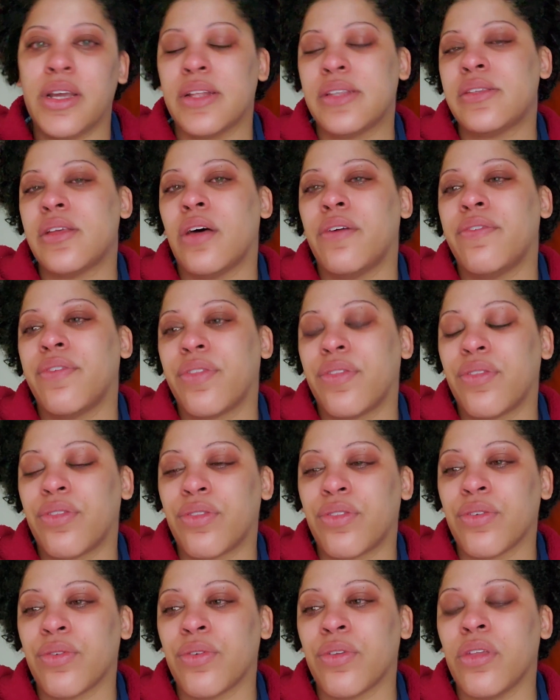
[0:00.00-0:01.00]
itself
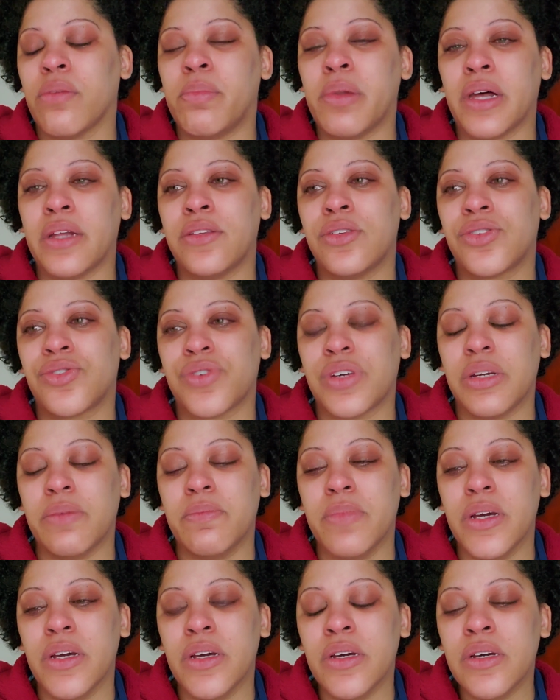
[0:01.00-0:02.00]
through the bloodstream.